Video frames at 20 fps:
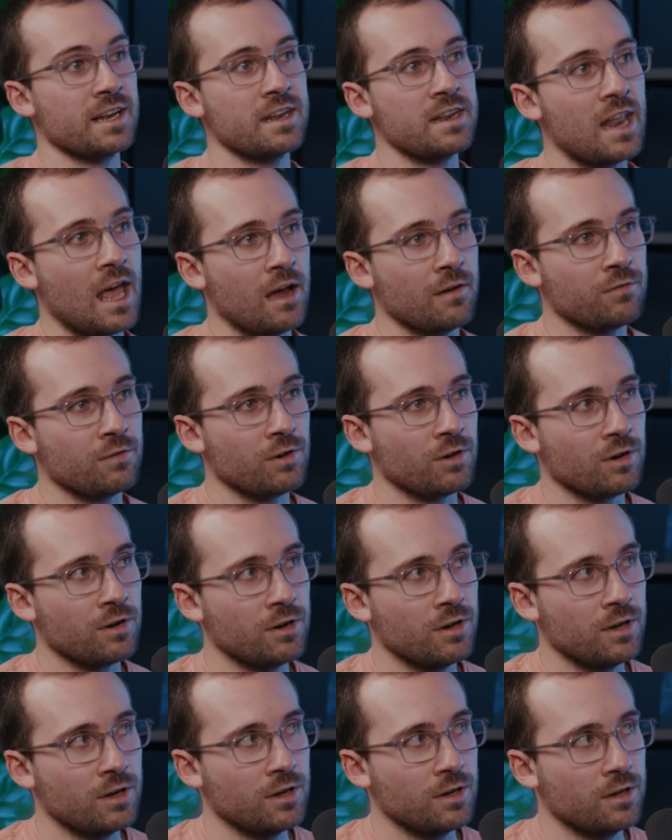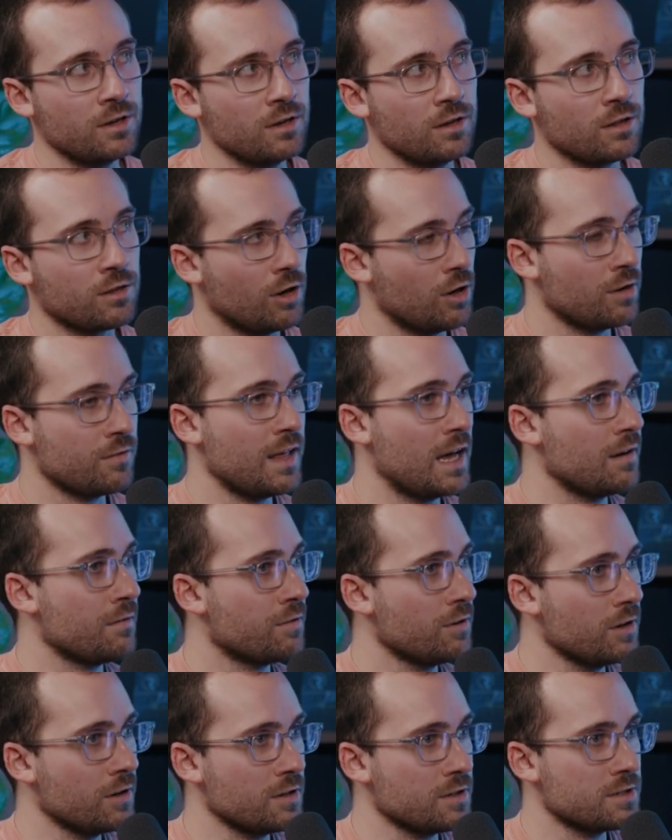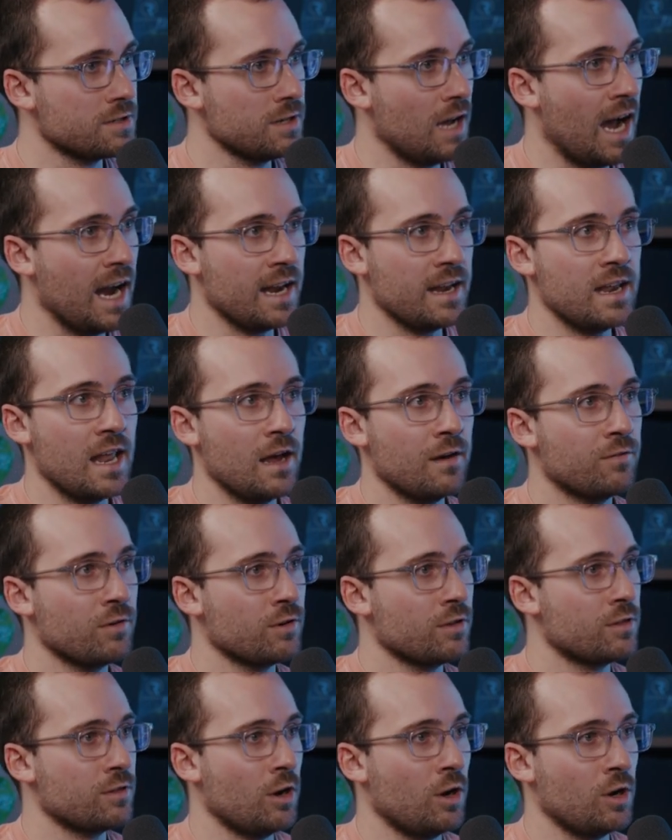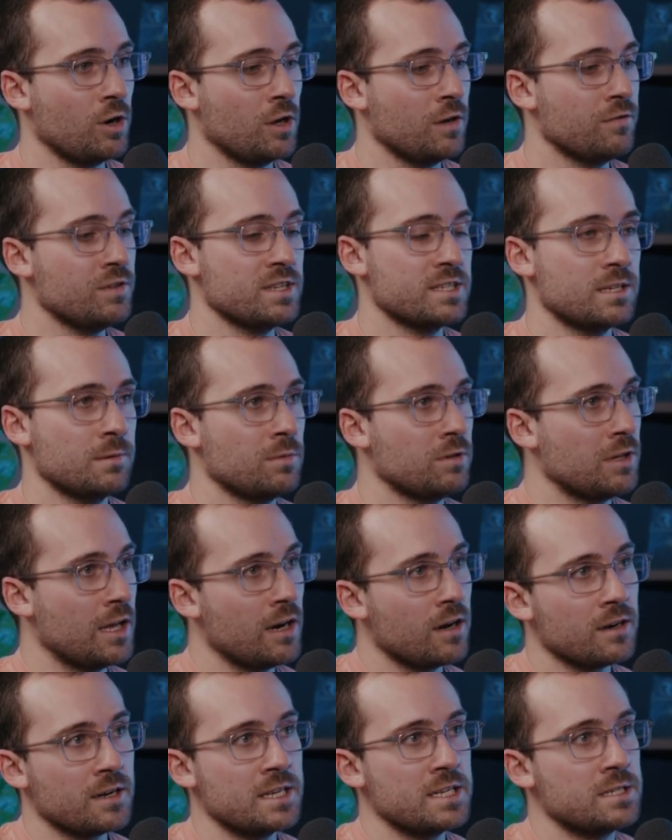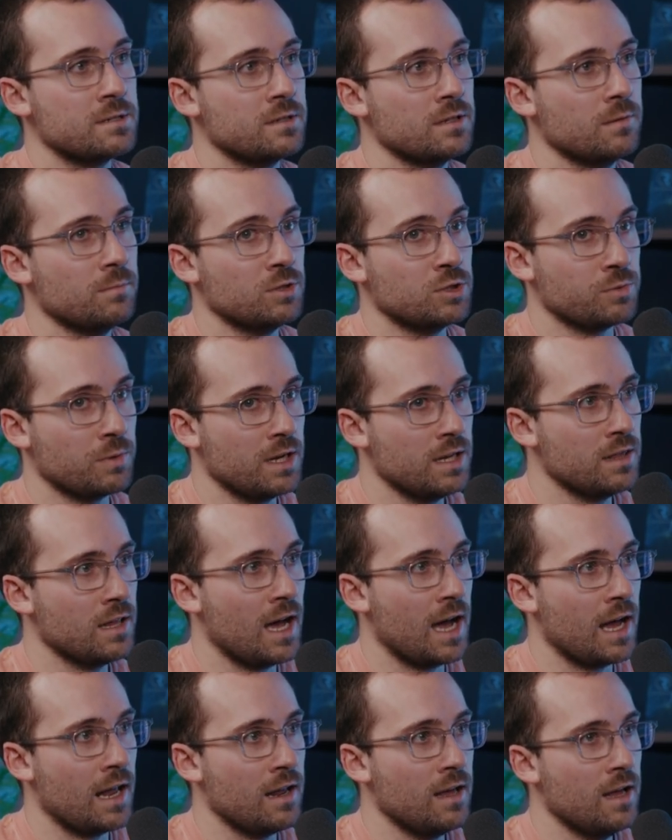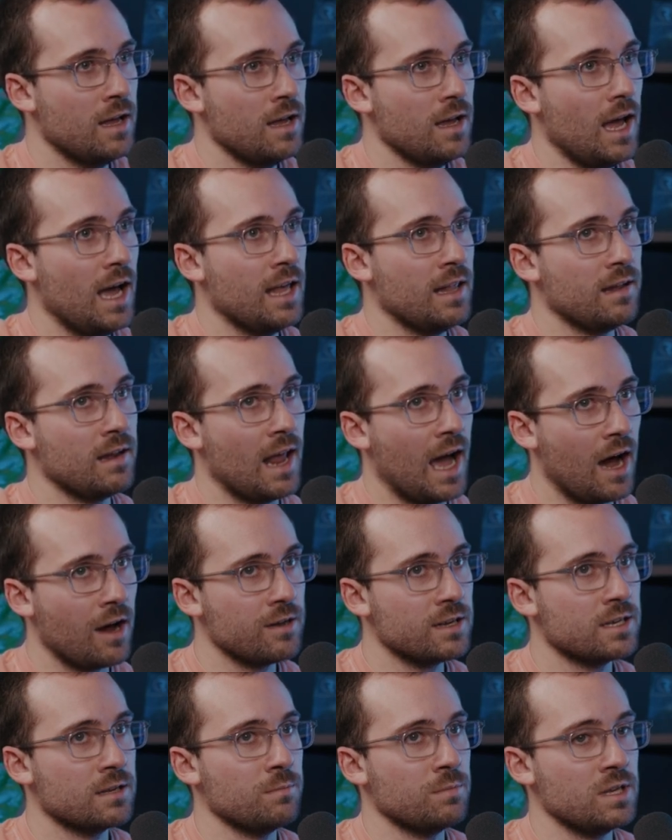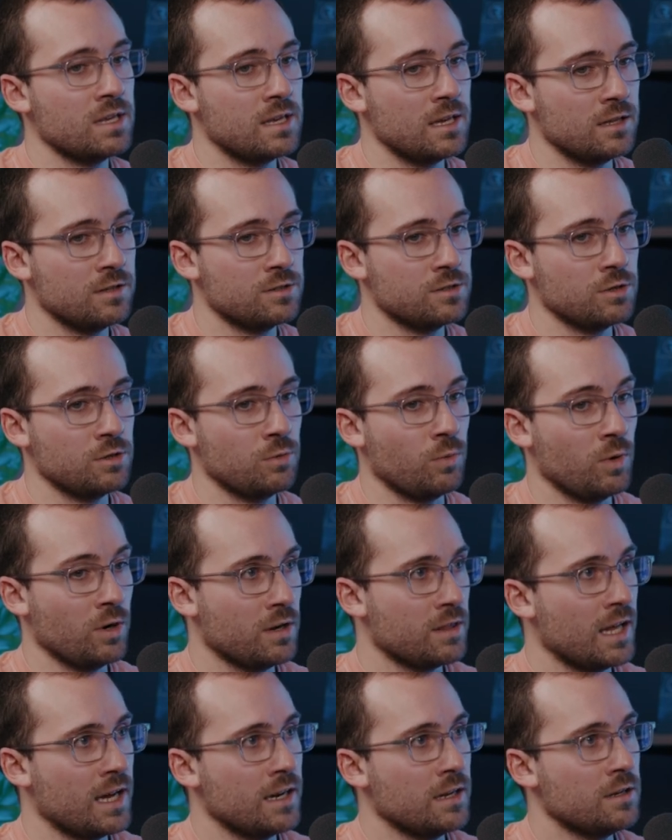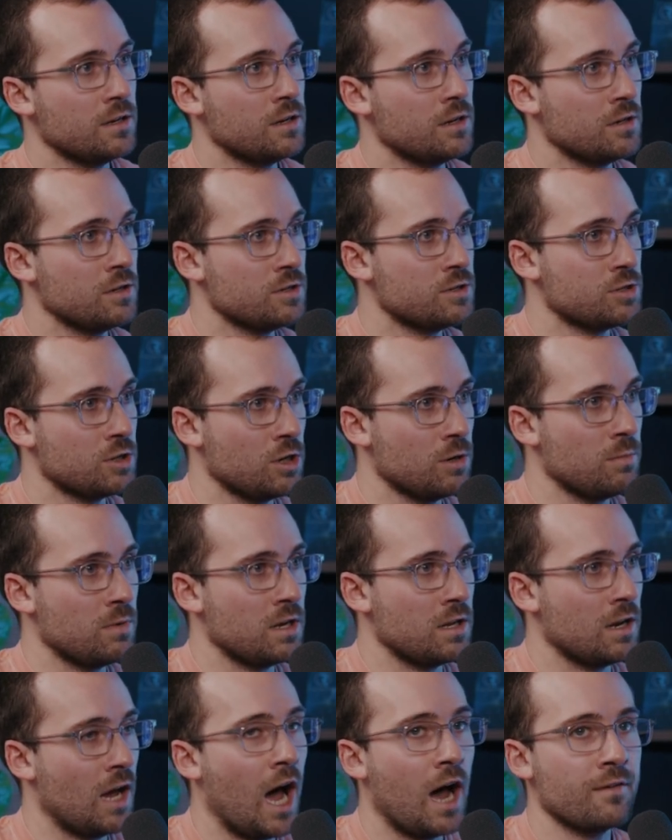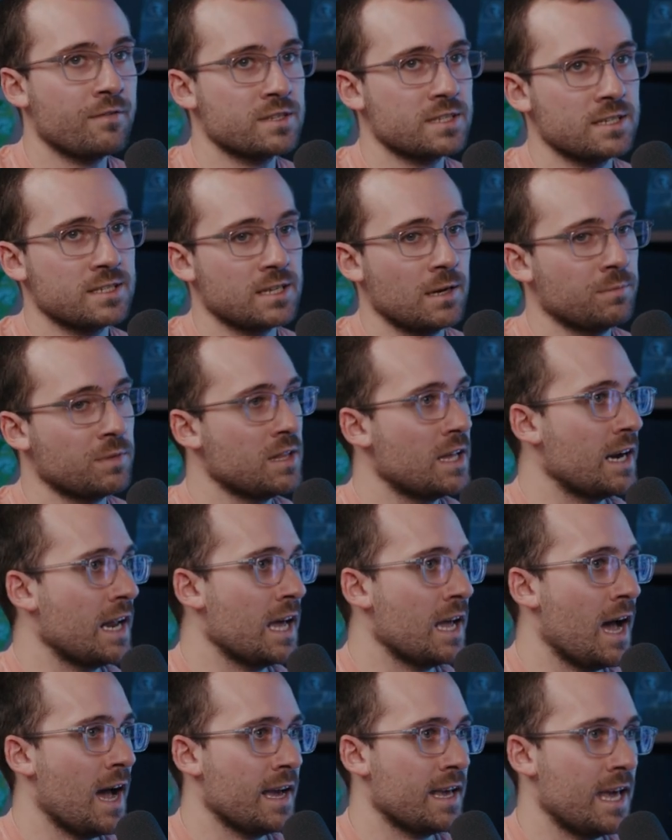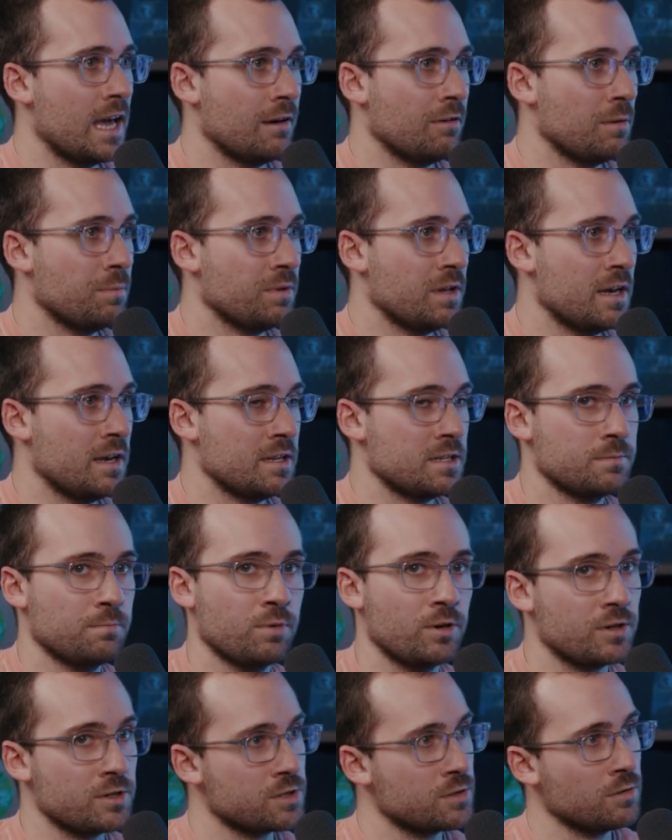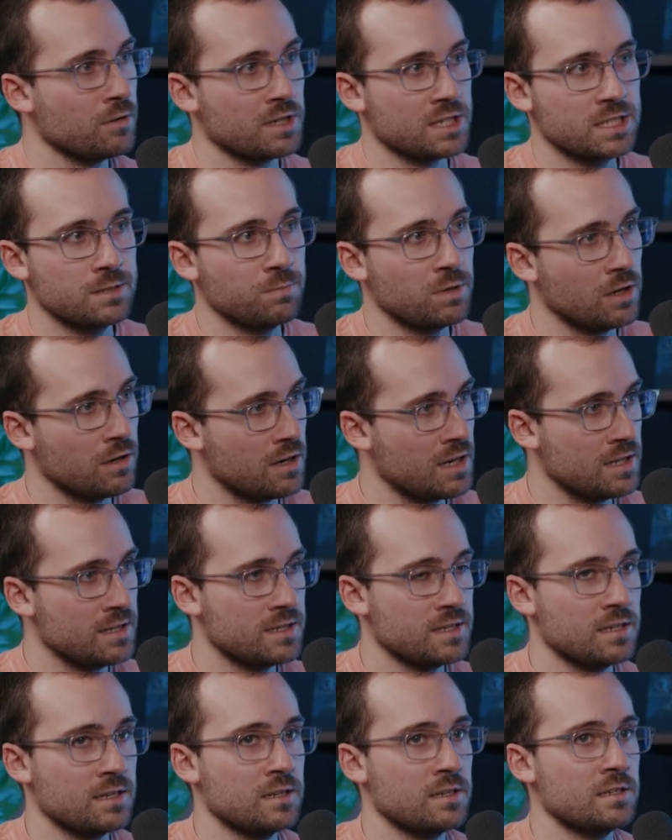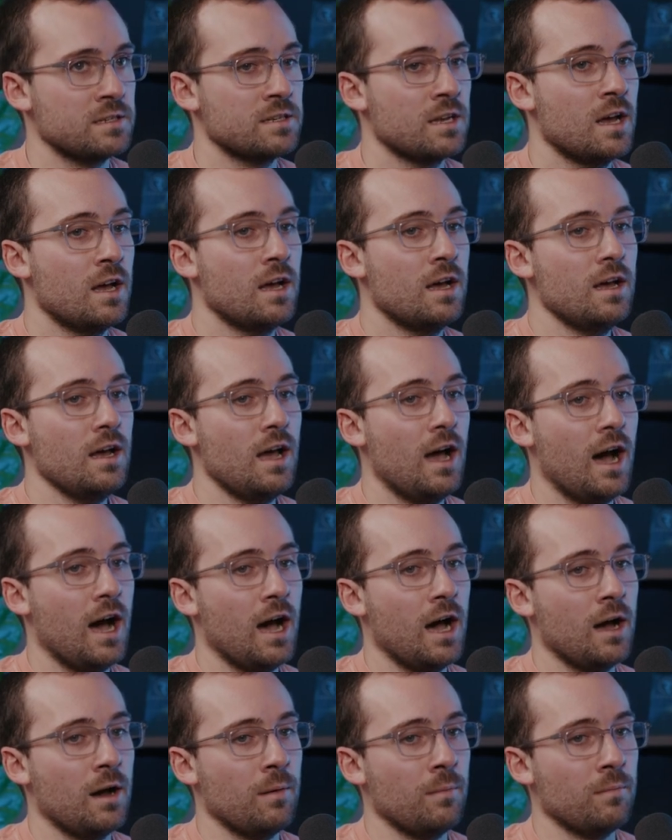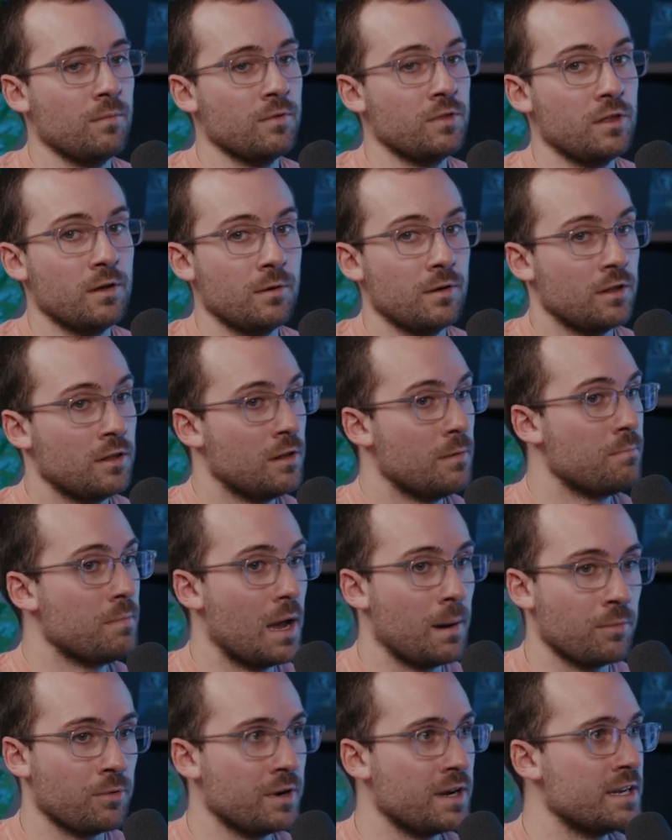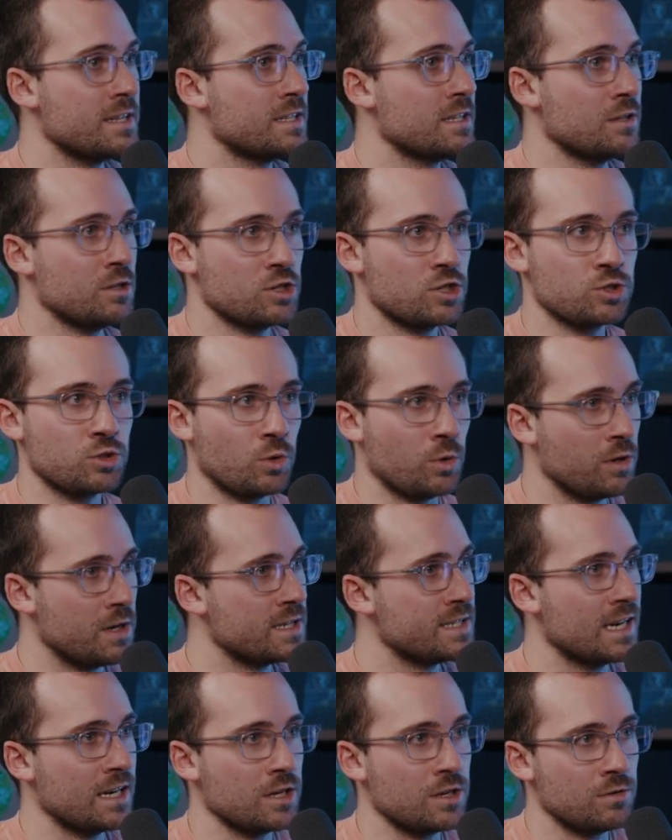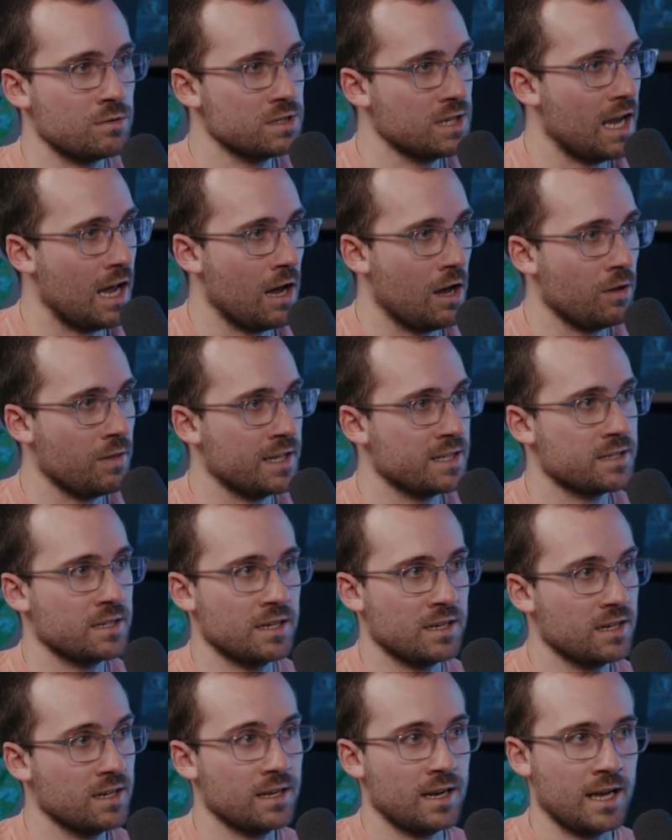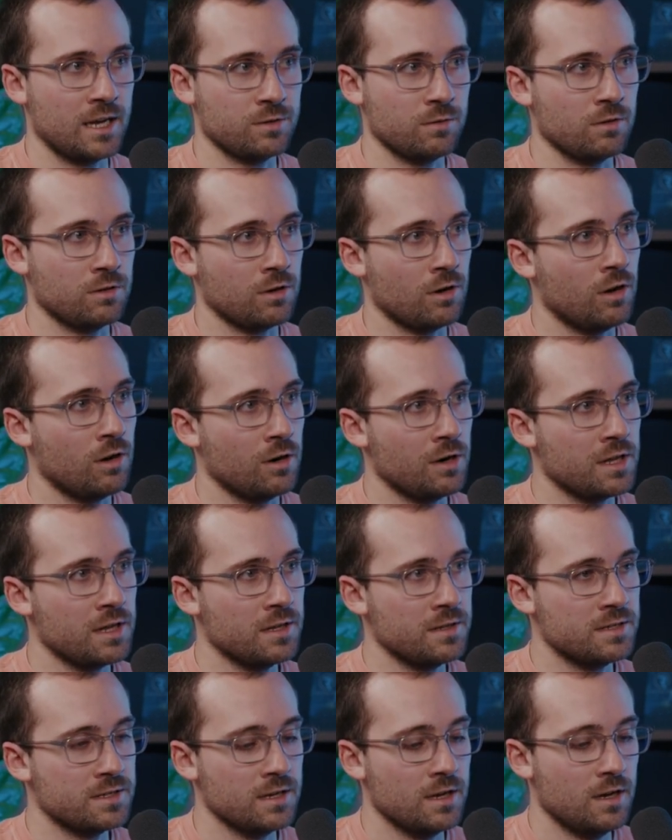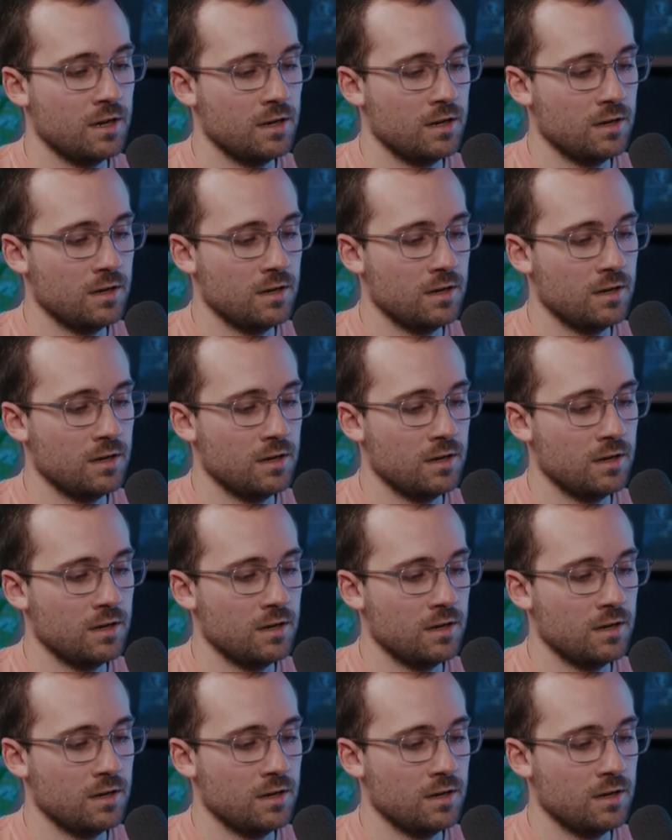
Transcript: I never thought of that verse. I never thought of the similarities between that. And now you can begin to work that into your sermon. Obviously something that AI can't replace, personal experiences, the memories and the stories that you tell that's going to connect with your audience.